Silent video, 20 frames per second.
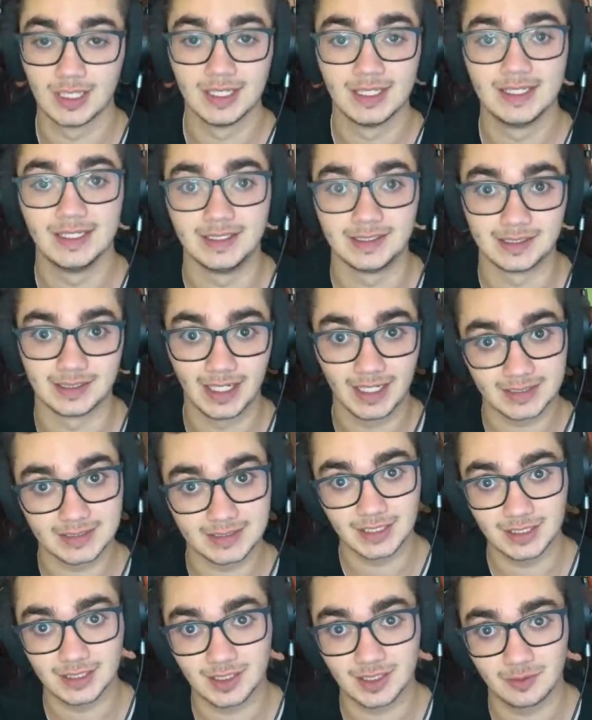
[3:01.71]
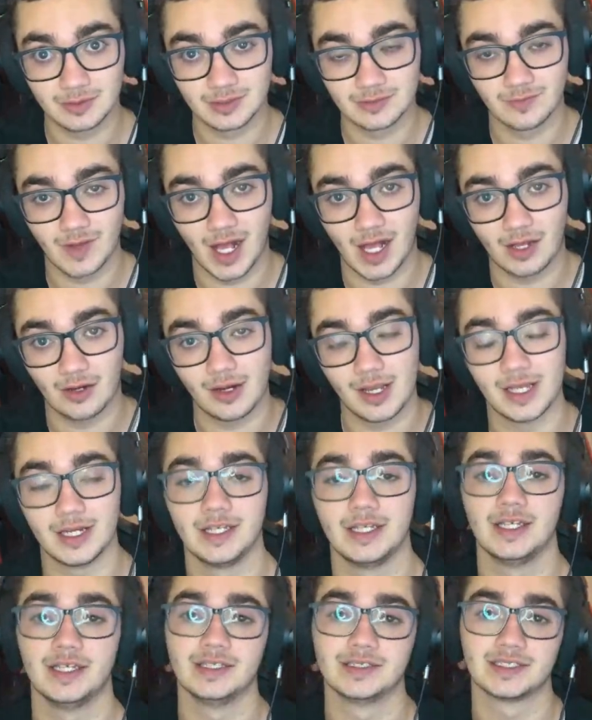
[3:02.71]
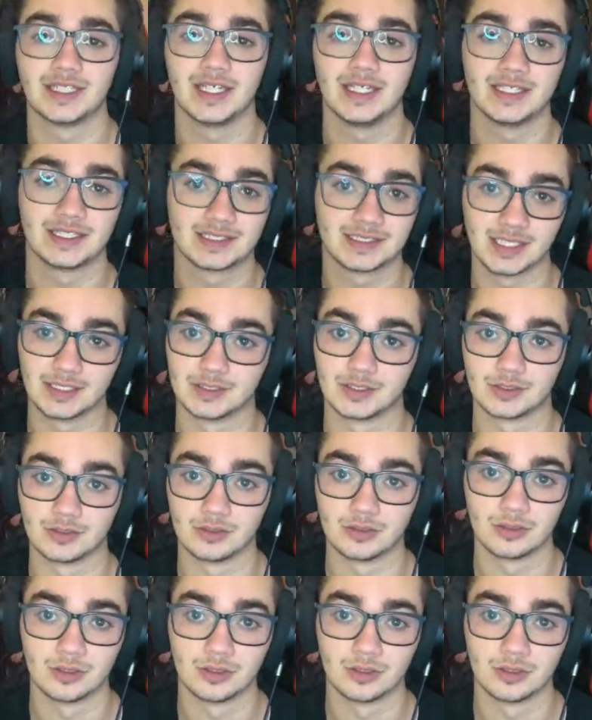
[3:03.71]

He's the next coming to Valor, and he is a sentinel.